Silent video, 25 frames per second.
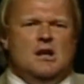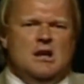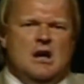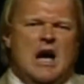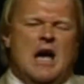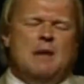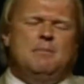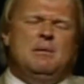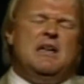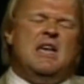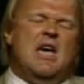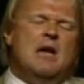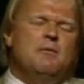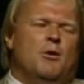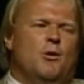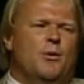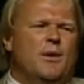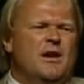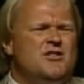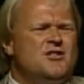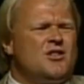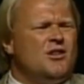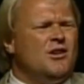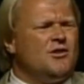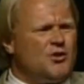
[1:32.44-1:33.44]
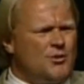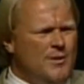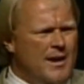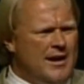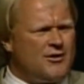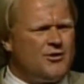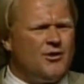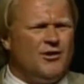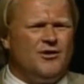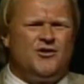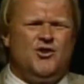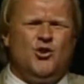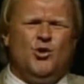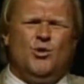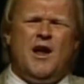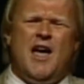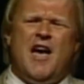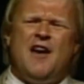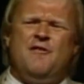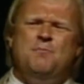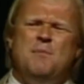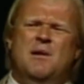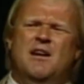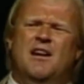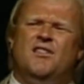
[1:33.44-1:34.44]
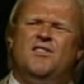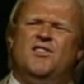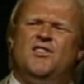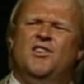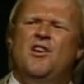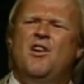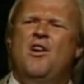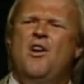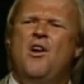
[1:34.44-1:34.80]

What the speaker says: I became a regional director in 2.5 minutes.